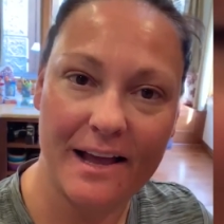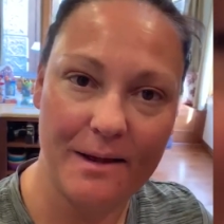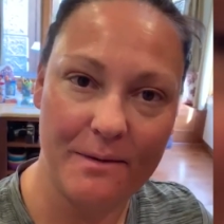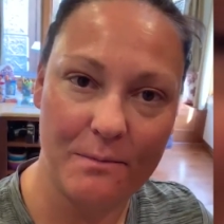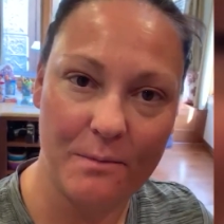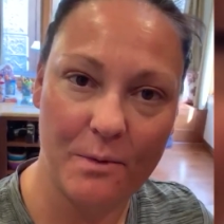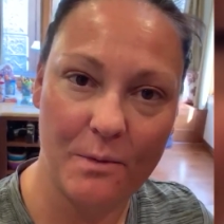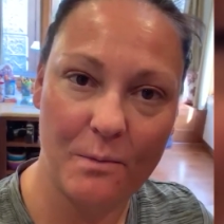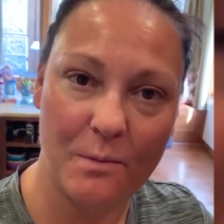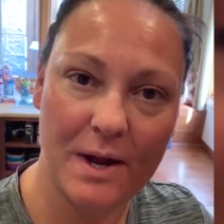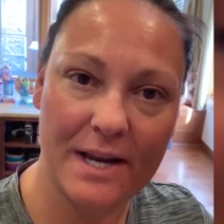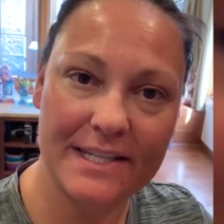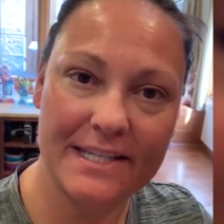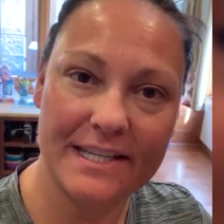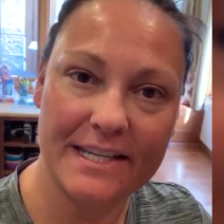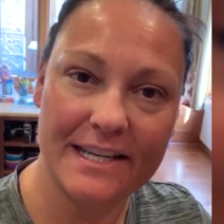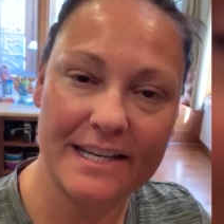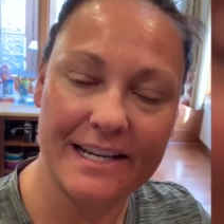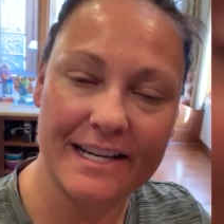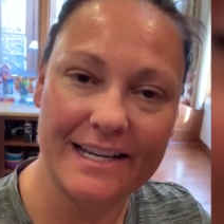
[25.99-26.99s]
One
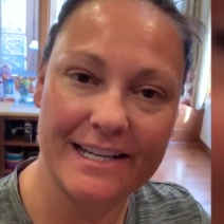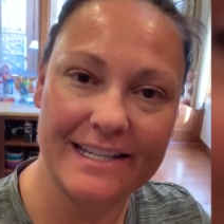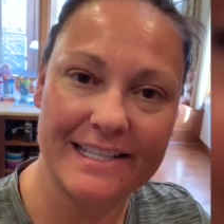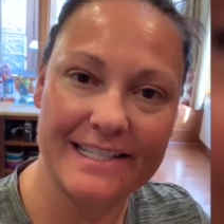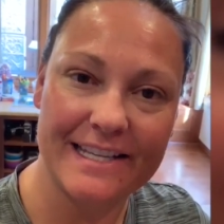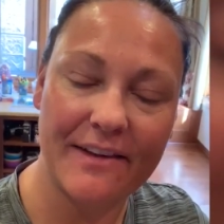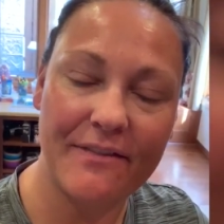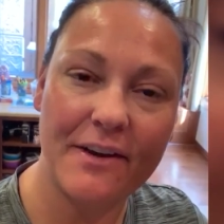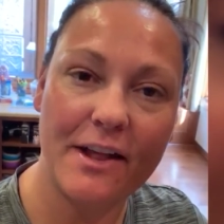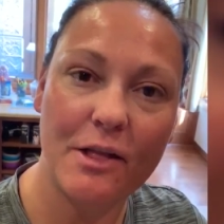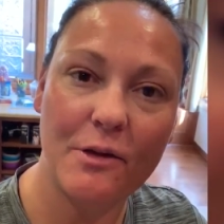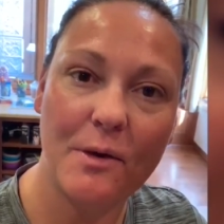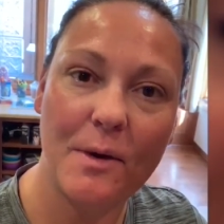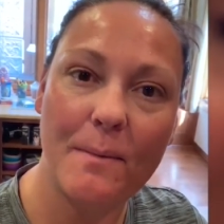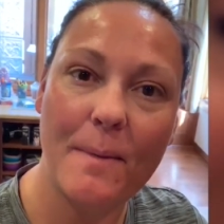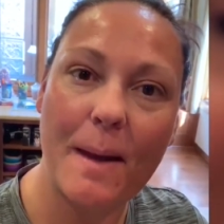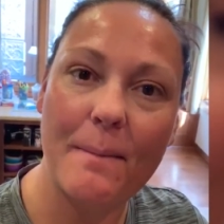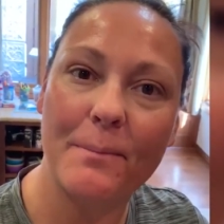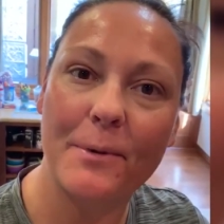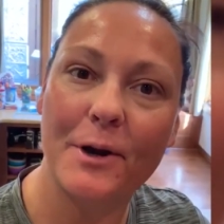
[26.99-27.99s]
to definitely
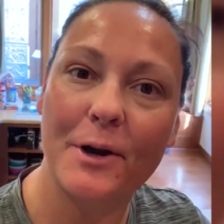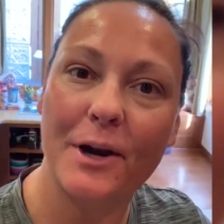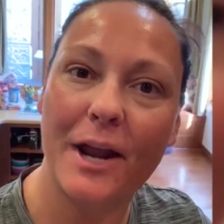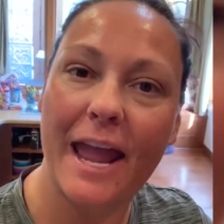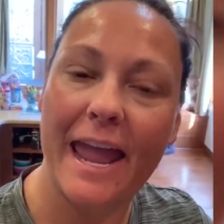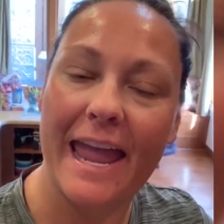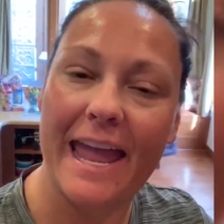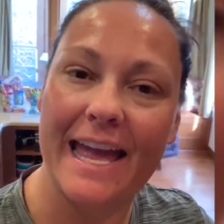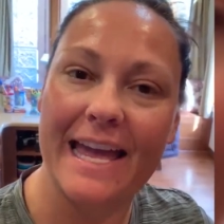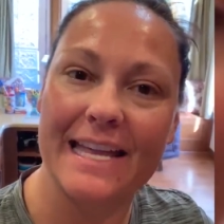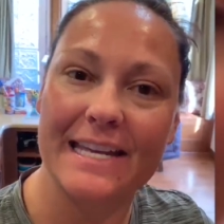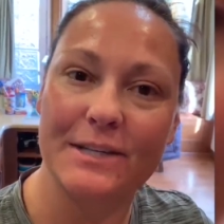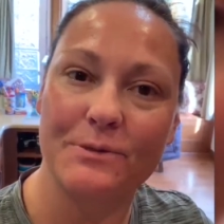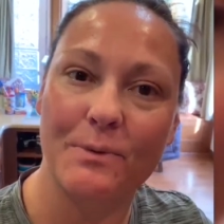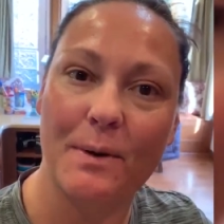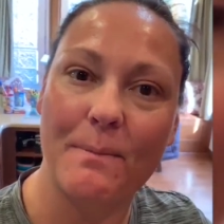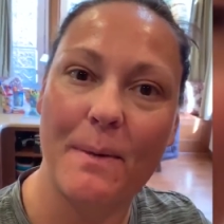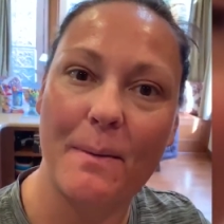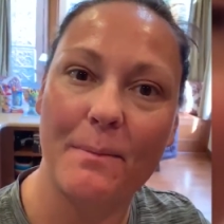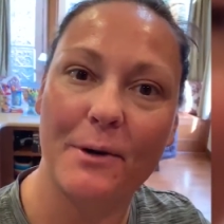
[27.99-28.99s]
remember and
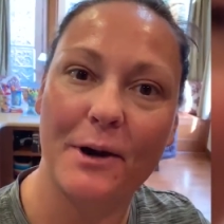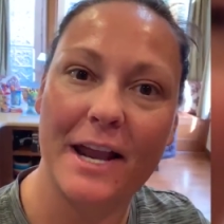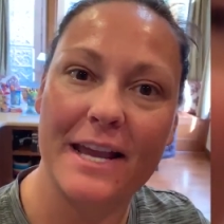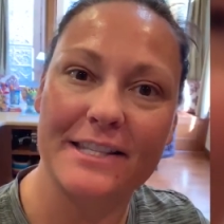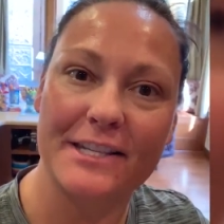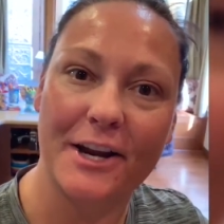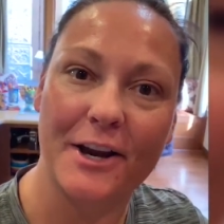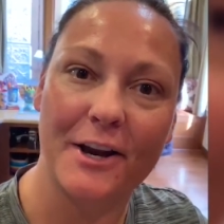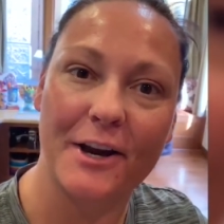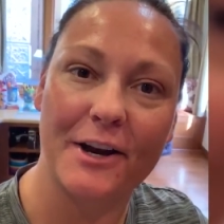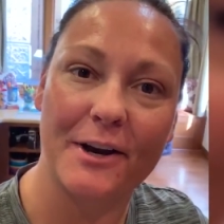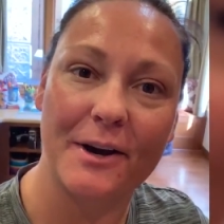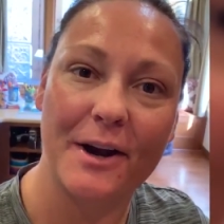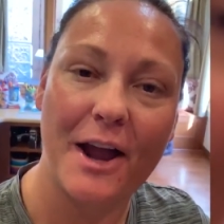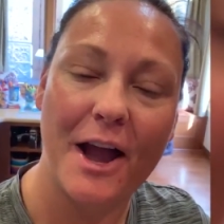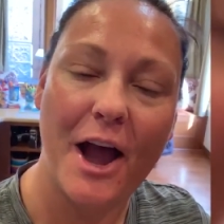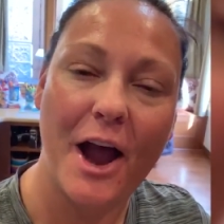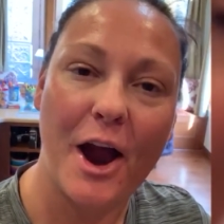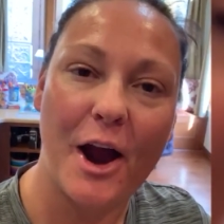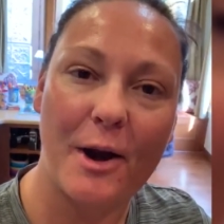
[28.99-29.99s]
remember as
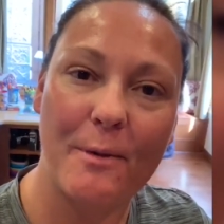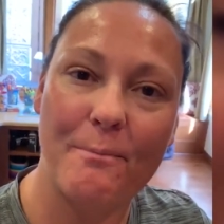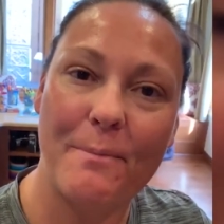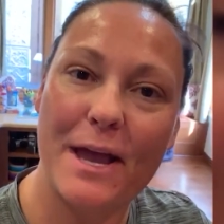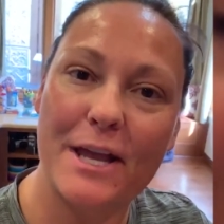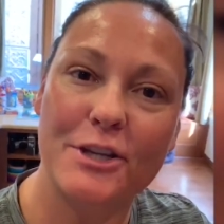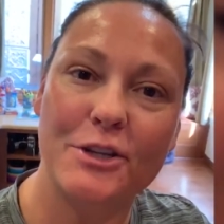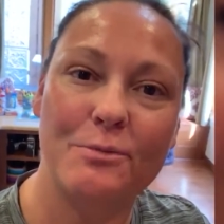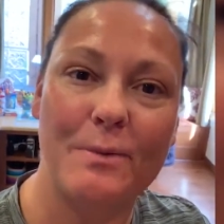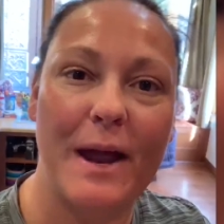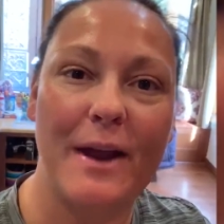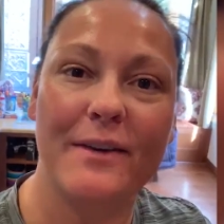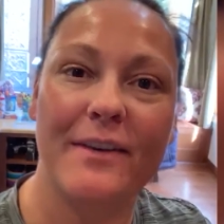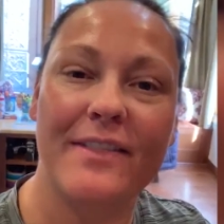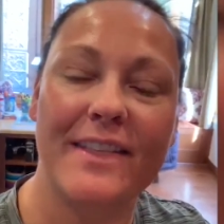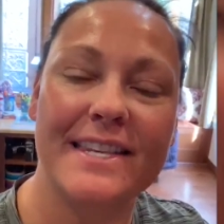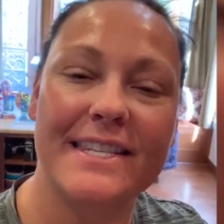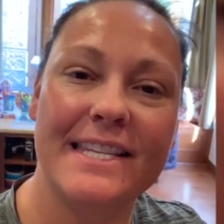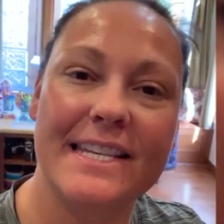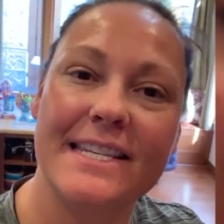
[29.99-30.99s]
our best round
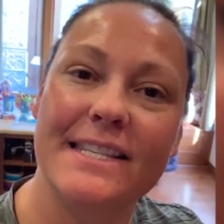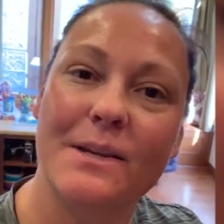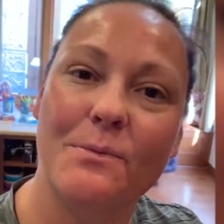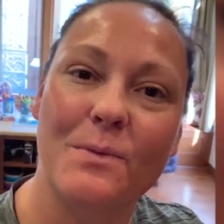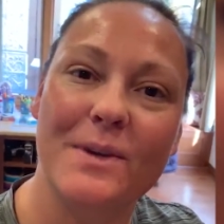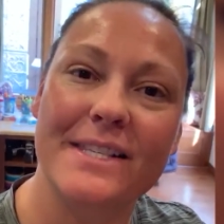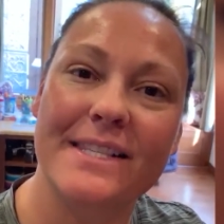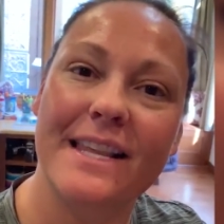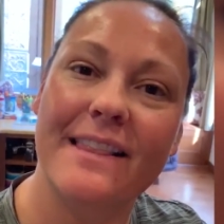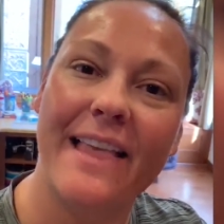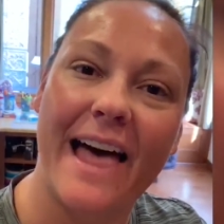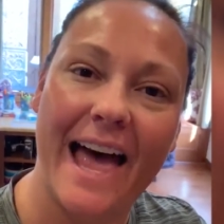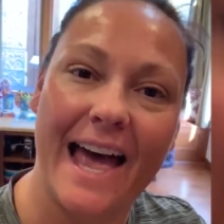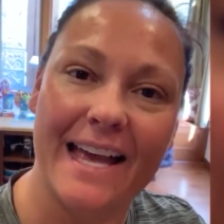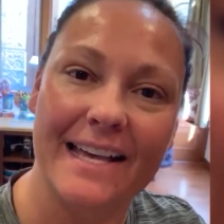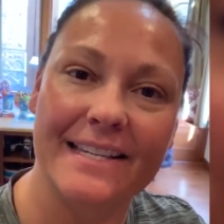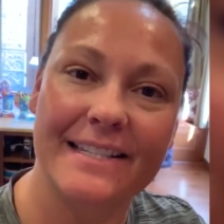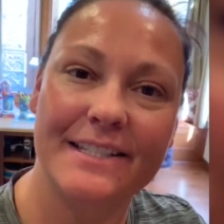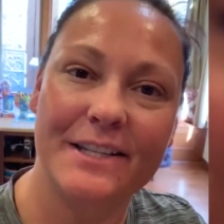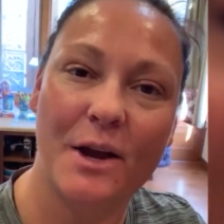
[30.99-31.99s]
of the season was the
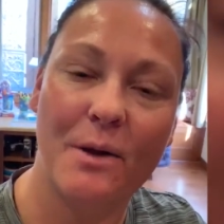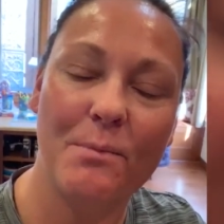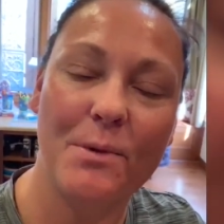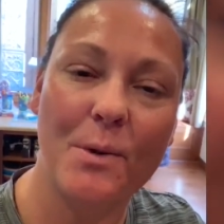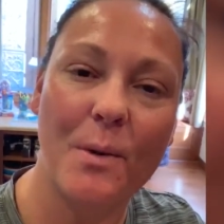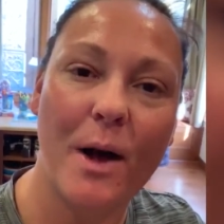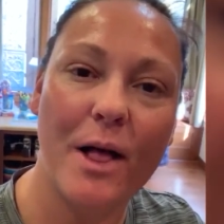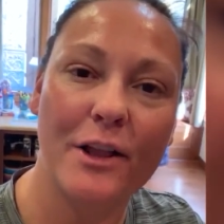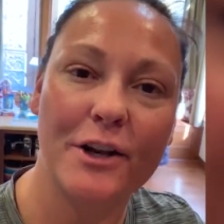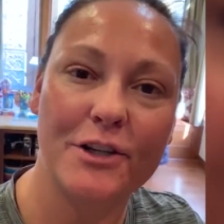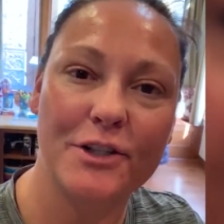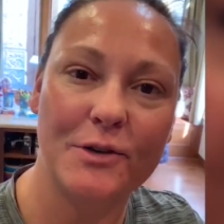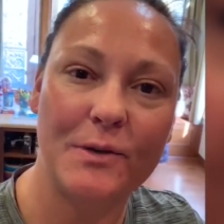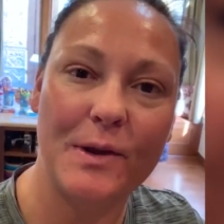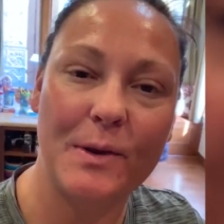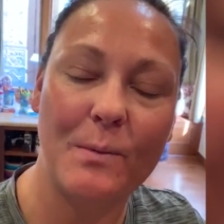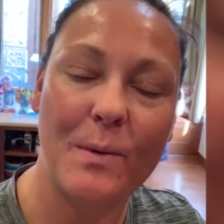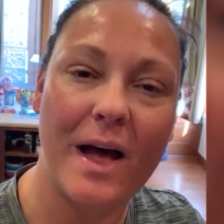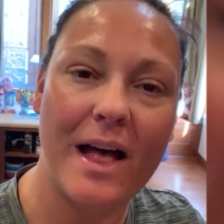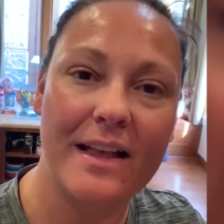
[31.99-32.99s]
last. Hope you all are
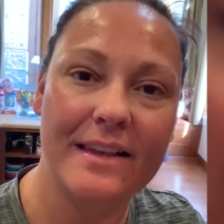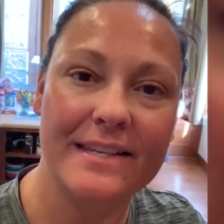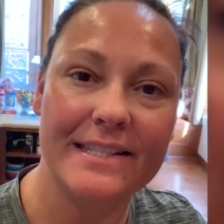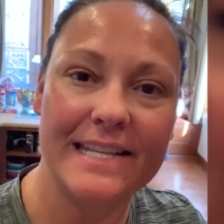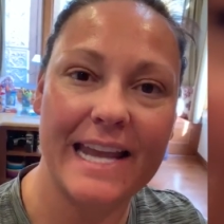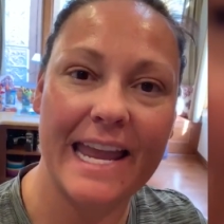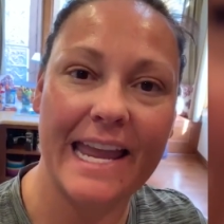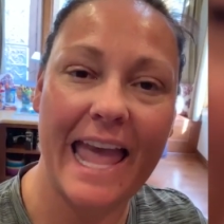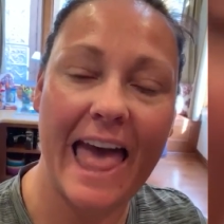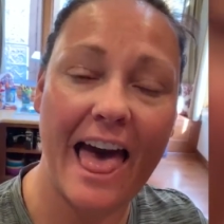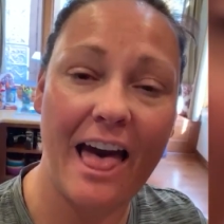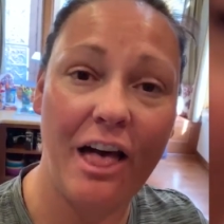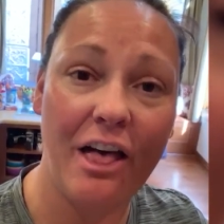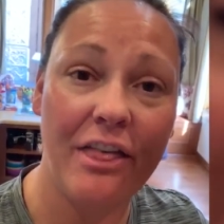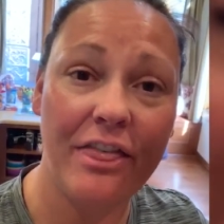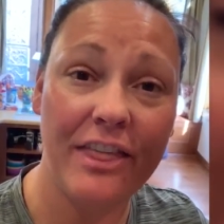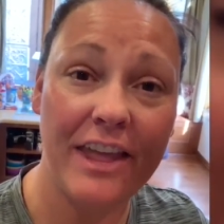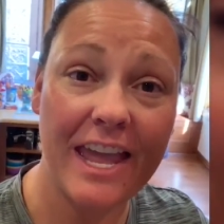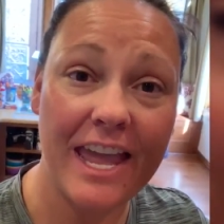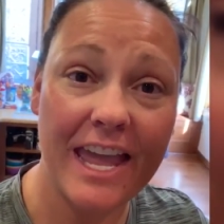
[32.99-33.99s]
doing well, staying
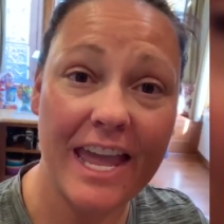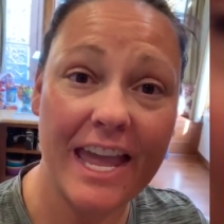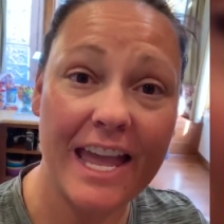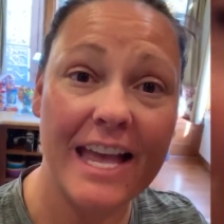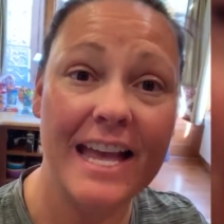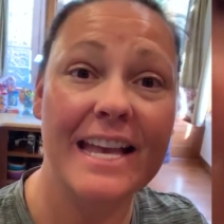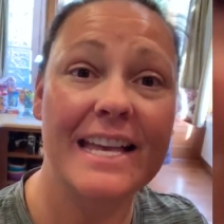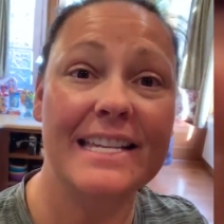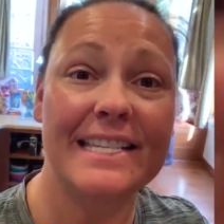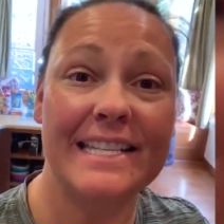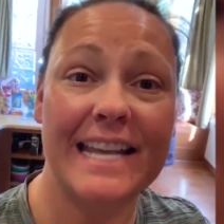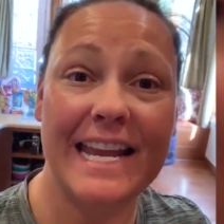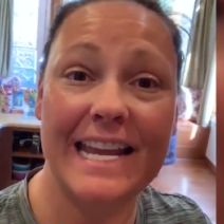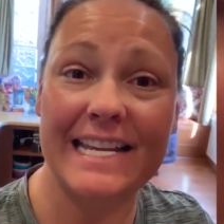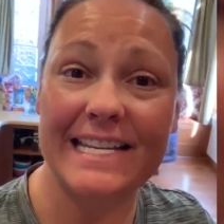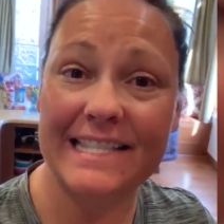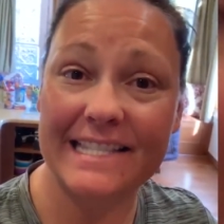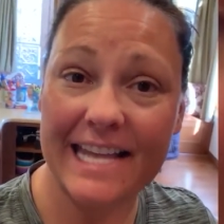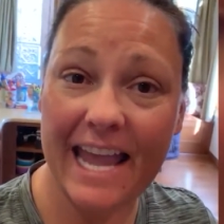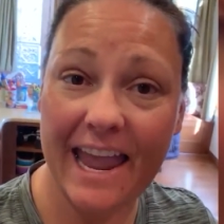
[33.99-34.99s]
healthy,
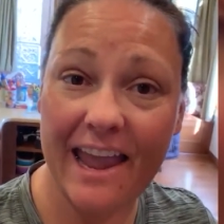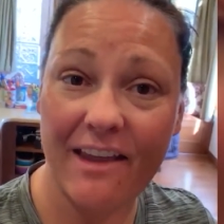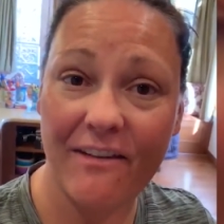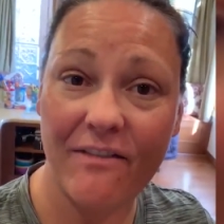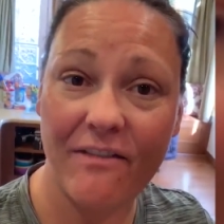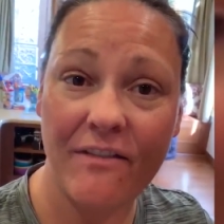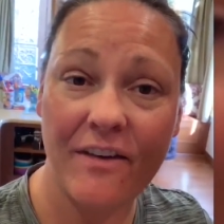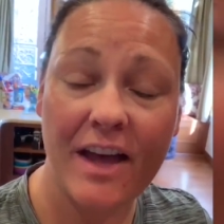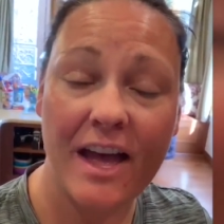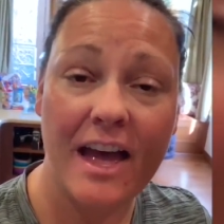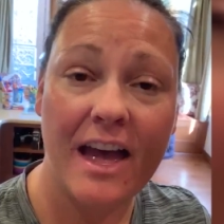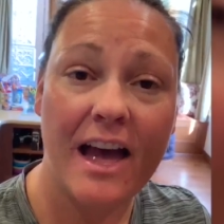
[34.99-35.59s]
staying safe.